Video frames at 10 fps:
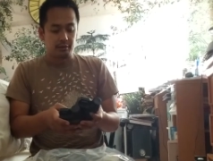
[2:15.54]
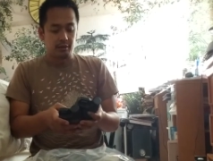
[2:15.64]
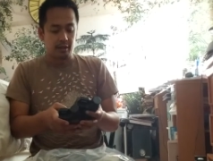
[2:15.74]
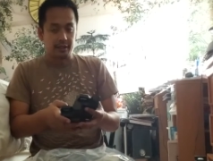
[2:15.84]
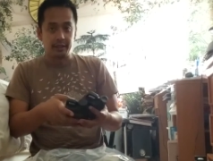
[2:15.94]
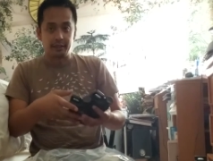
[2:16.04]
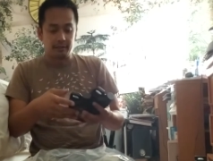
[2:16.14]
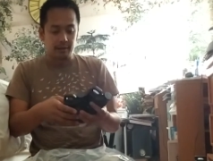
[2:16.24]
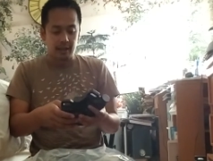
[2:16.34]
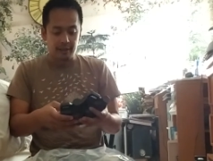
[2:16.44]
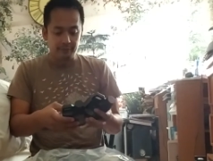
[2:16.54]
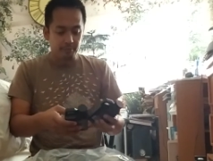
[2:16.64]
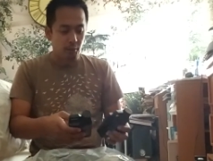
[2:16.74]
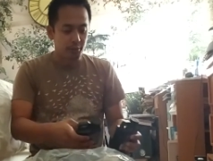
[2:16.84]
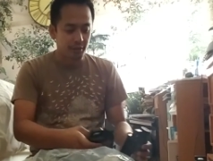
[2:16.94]
I can have
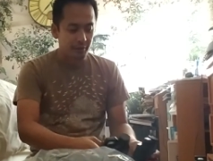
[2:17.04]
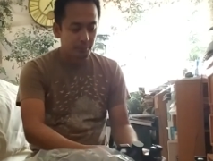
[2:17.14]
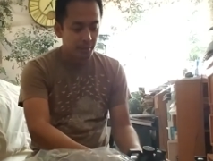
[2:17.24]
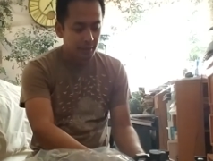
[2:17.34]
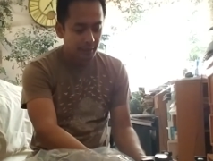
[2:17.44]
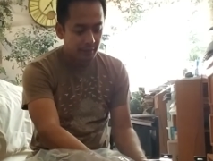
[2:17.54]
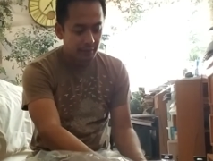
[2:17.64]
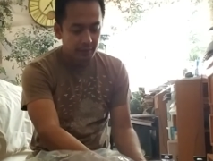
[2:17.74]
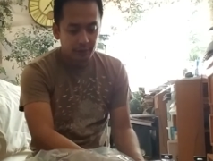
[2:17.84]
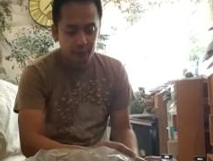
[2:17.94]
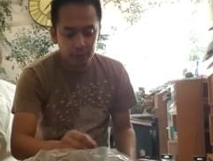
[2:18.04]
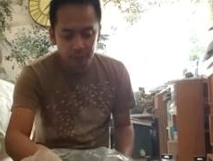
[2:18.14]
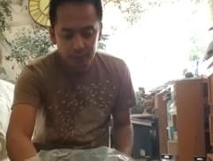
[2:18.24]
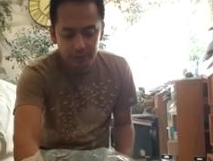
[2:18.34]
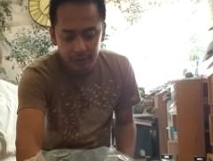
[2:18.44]
most of it being
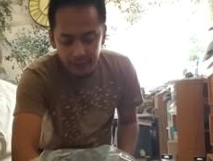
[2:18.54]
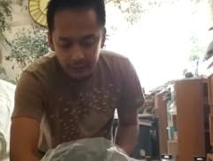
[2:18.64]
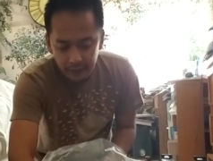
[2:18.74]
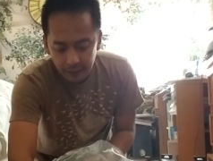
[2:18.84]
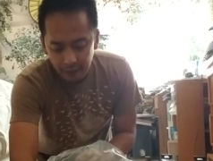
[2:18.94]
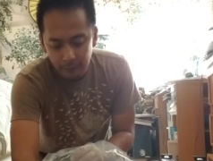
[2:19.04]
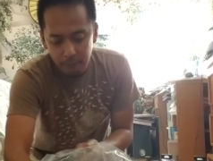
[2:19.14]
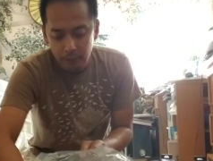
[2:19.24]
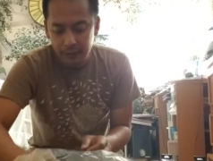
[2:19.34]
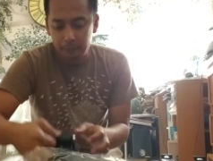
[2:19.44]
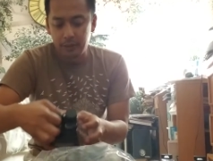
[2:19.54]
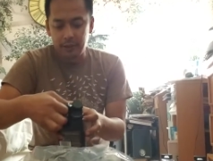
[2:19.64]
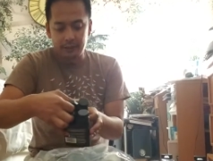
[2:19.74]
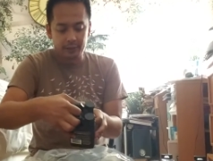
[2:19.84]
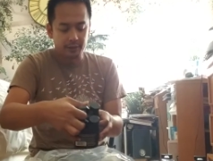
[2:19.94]
used up by the
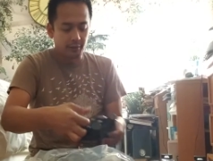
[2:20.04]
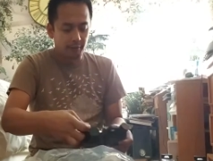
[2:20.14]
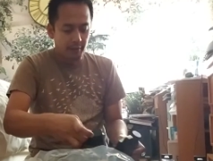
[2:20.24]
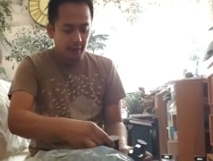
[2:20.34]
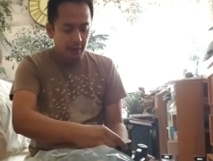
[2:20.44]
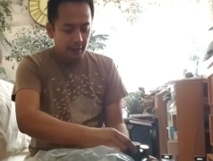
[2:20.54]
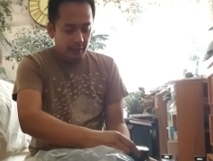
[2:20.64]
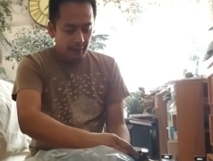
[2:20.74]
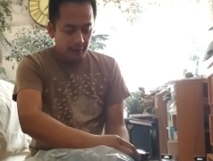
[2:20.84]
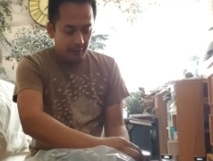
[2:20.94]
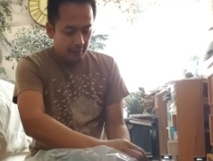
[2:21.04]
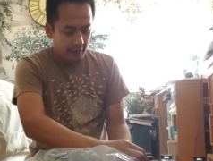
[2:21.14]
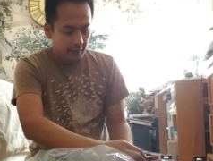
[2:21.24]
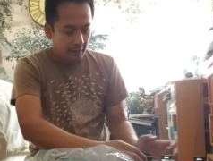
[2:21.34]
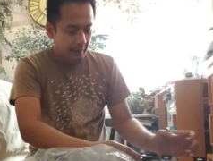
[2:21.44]
plants. So
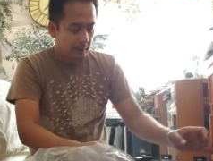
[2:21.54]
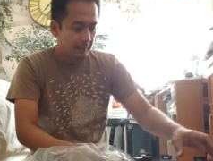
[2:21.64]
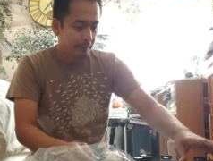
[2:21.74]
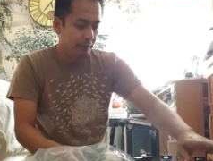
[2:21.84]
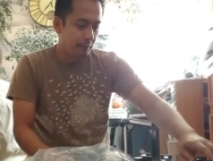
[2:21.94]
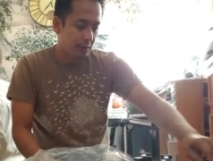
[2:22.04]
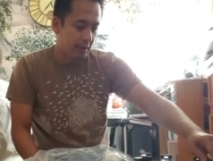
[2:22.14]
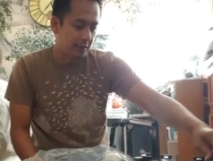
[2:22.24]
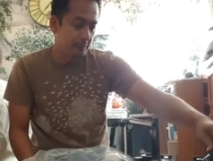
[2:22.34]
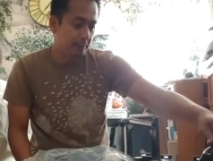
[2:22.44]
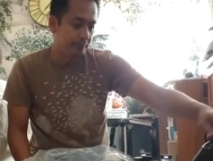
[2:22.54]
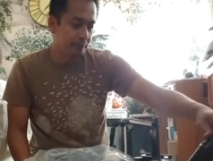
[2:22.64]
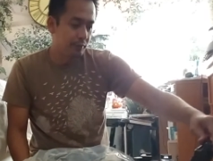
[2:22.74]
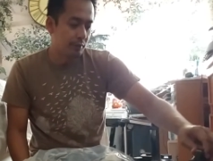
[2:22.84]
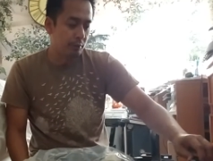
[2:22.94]
uh, we got some
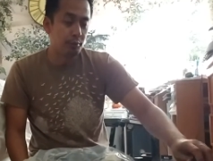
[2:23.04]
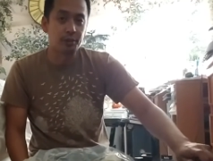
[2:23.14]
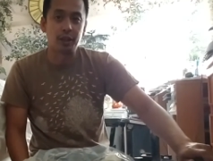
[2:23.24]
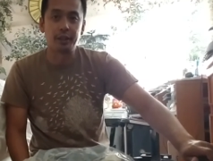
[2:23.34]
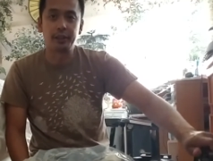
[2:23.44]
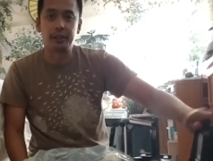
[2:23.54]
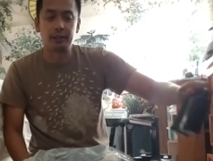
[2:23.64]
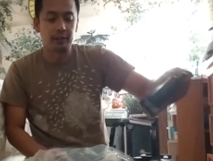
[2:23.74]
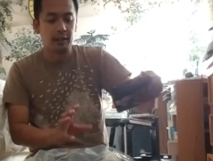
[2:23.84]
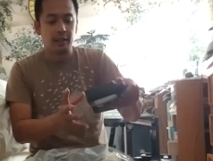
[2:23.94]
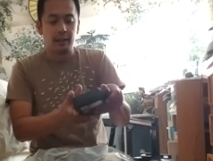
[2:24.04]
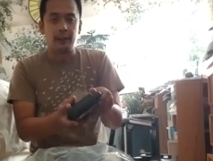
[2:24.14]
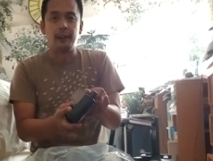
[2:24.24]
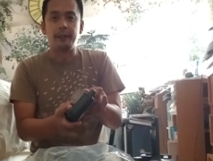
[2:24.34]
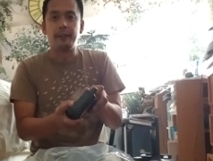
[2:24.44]
root tonic here.
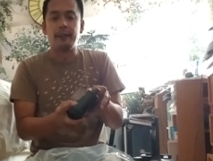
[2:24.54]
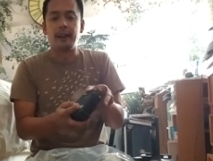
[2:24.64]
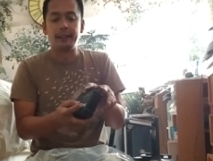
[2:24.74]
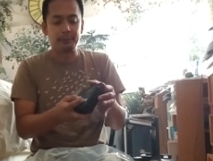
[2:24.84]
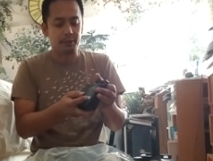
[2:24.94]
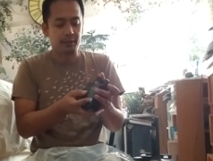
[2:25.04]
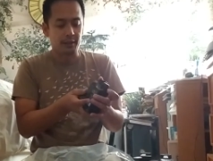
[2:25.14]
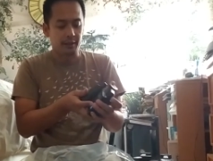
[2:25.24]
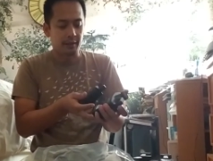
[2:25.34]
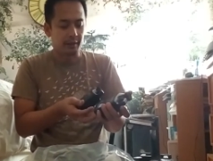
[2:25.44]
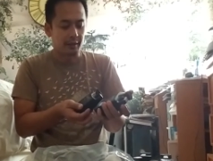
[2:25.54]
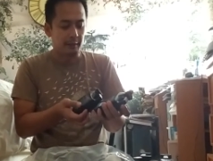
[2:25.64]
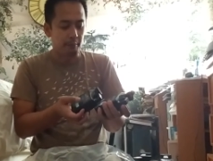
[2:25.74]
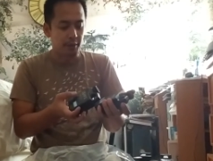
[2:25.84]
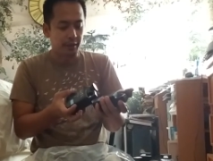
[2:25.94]
Uh, I emailed the, the
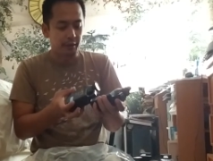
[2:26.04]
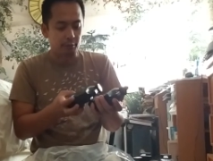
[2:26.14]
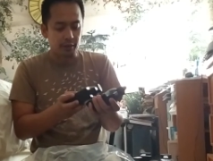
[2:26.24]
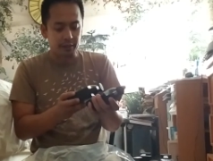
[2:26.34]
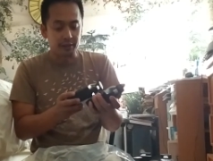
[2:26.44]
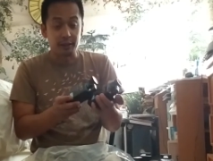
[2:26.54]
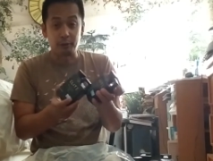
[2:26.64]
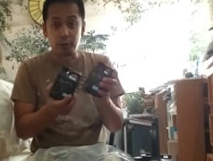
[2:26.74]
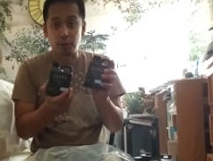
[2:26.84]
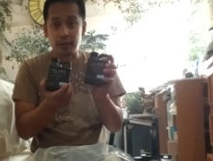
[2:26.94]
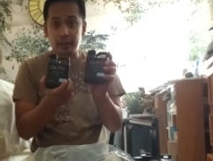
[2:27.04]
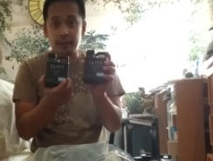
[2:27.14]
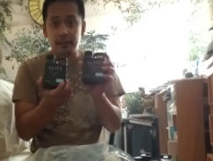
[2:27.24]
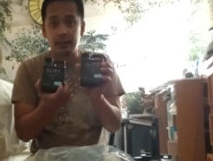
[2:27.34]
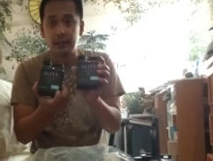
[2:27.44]
company and they were nice enough to go ahead
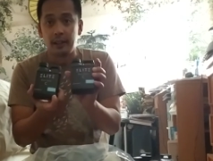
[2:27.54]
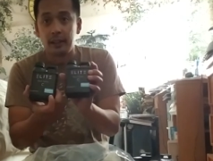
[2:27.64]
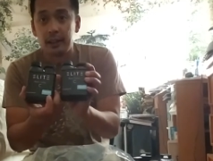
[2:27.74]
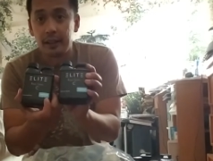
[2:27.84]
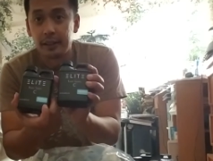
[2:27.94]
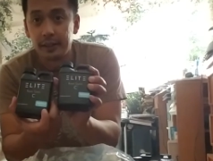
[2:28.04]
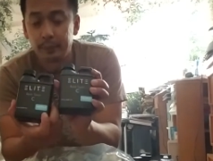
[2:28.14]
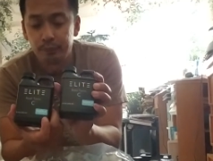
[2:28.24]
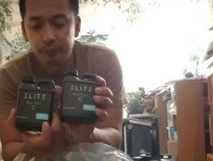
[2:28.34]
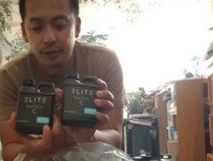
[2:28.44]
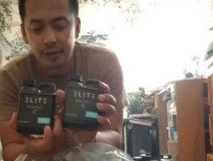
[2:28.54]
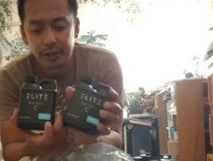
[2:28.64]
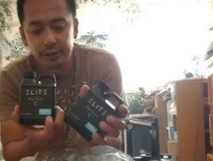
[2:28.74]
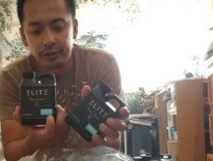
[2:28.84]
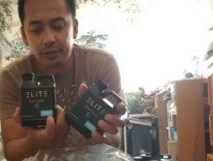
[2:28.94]
and uh,
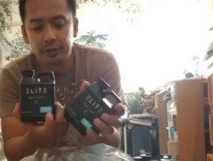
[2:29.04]
send